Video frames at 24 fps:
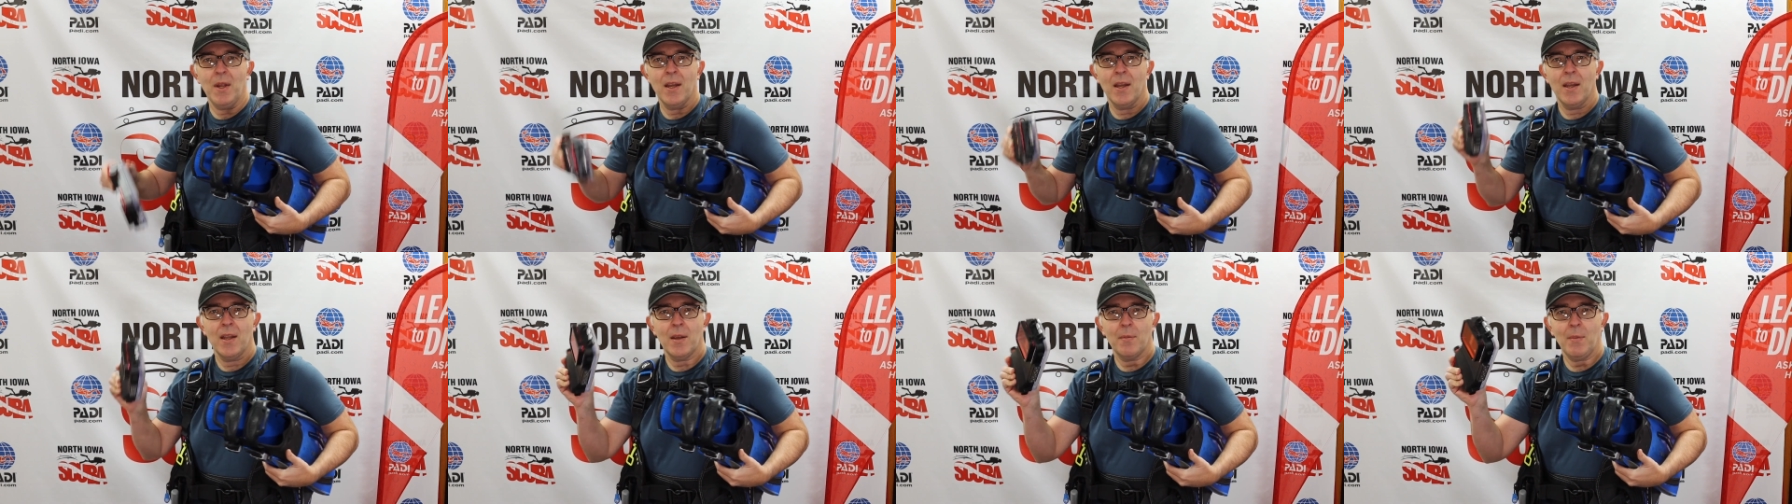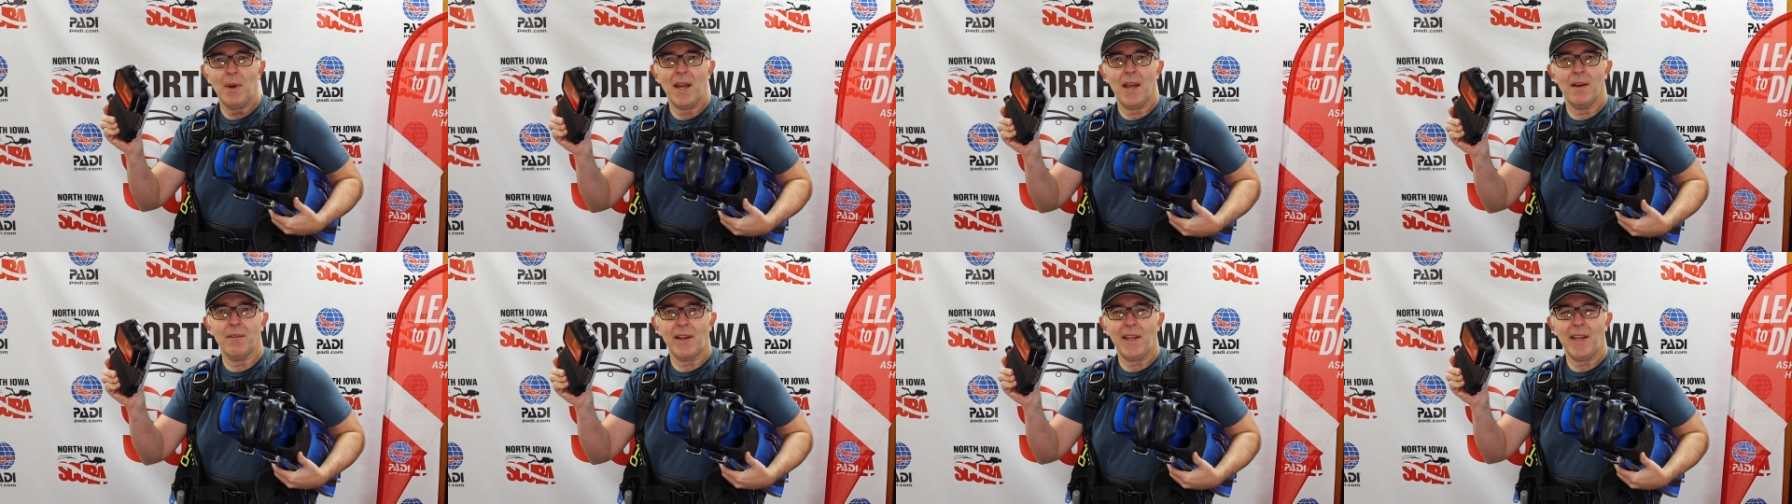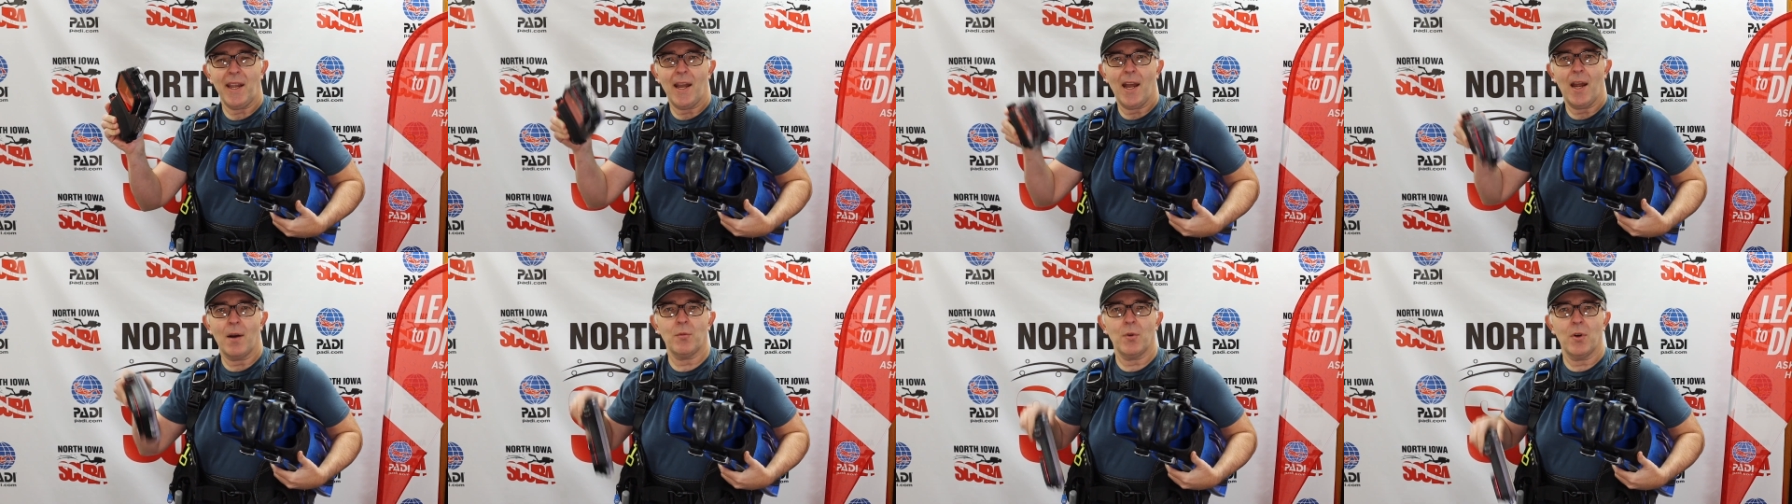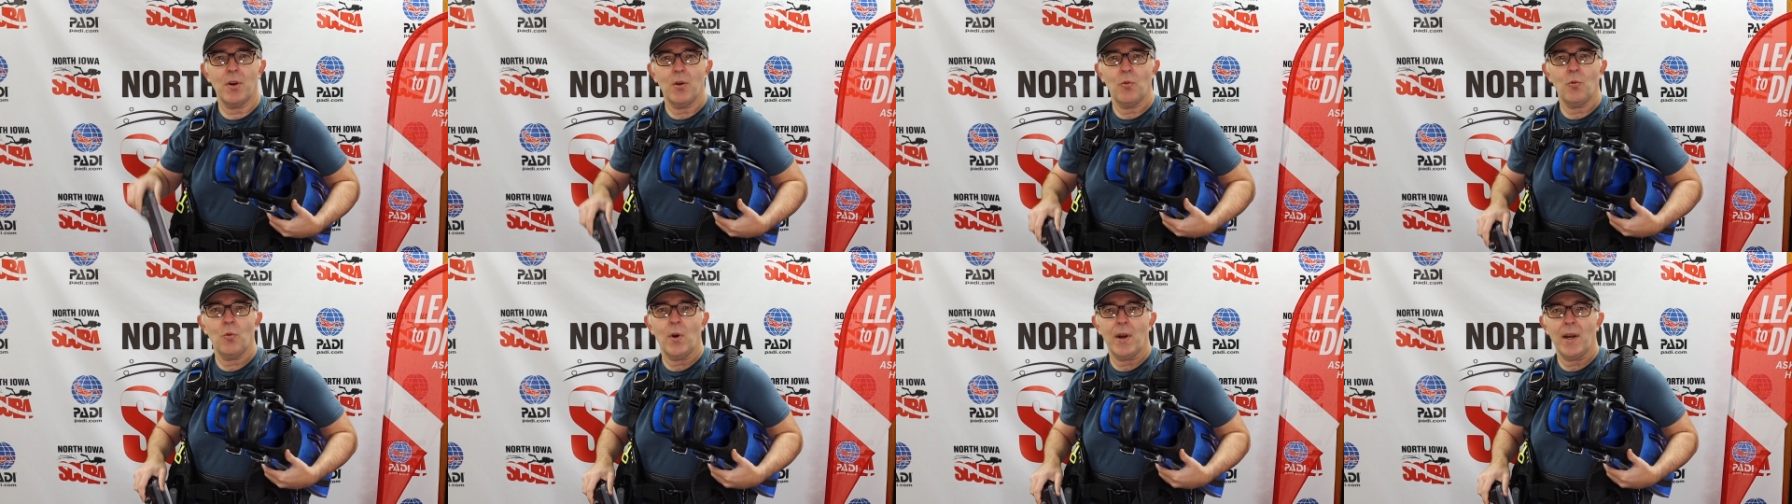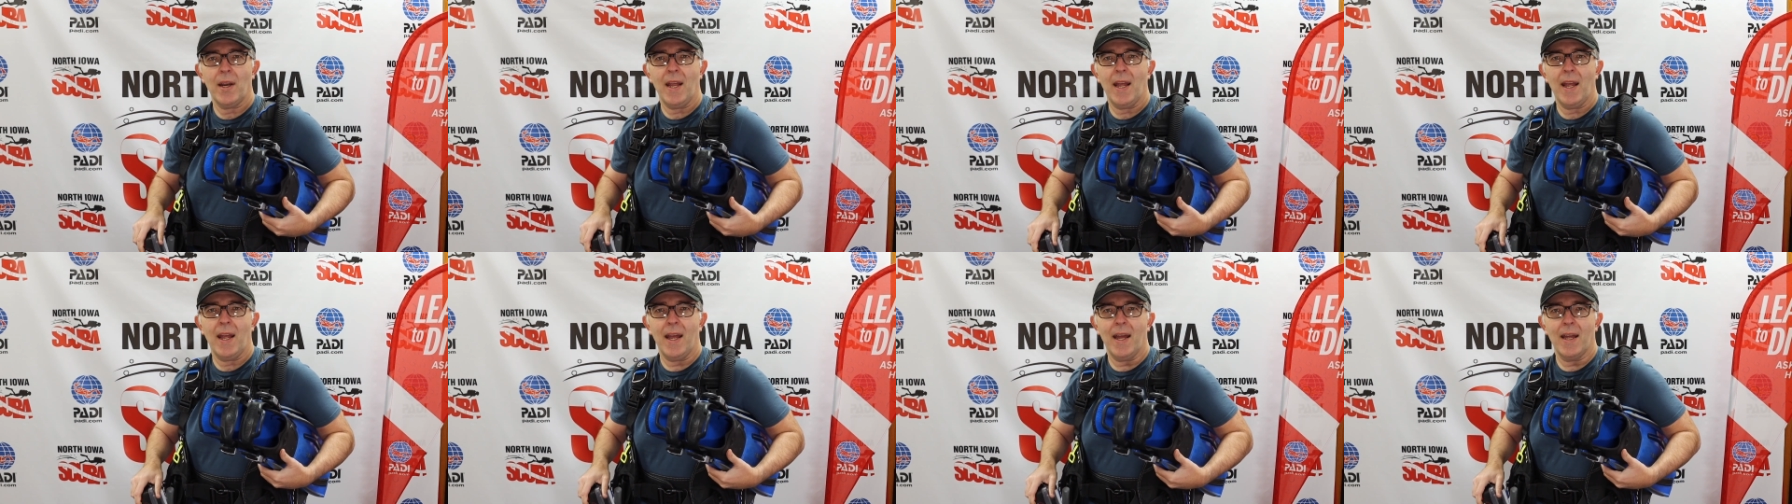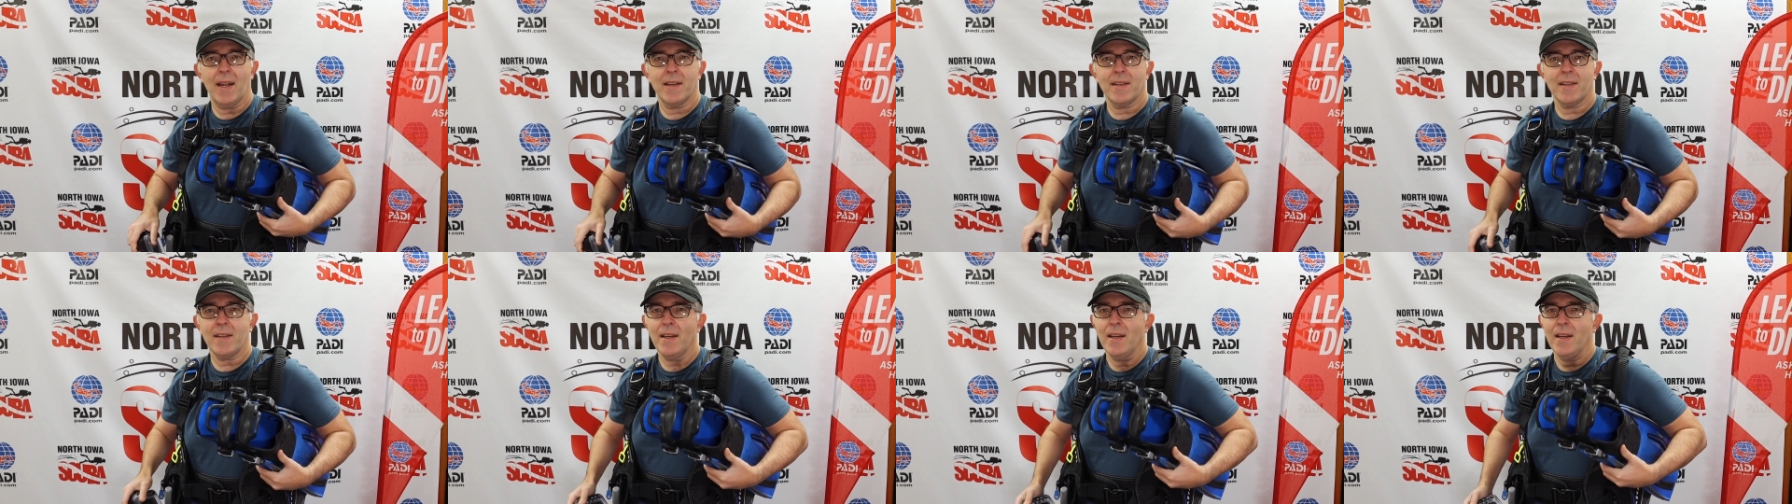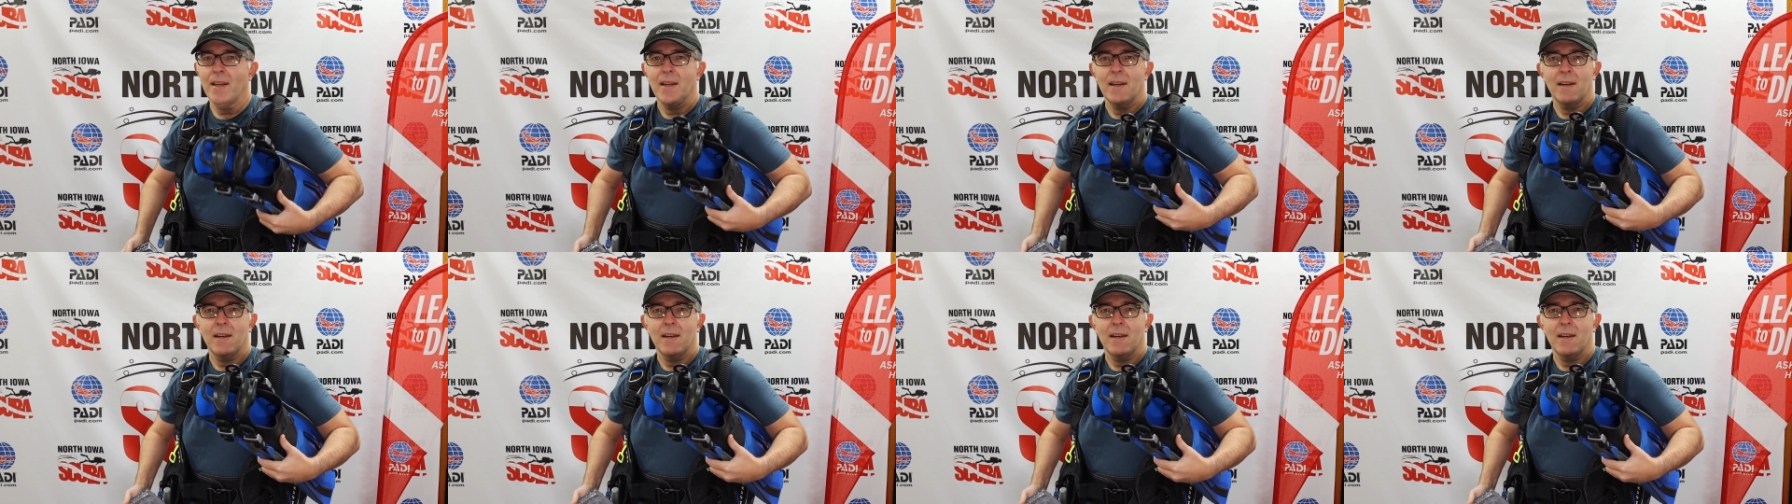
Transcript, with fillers: you might have a camera in one hand,